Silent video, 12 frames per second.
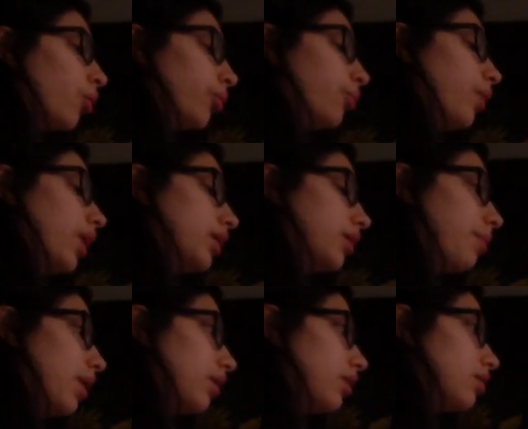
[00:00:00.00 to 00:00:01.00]
we can
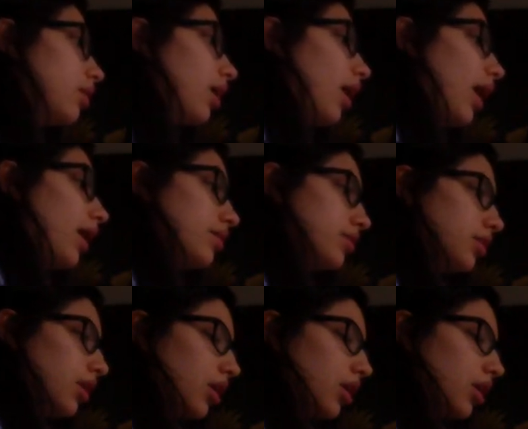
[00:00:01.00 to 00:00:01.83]
divide it as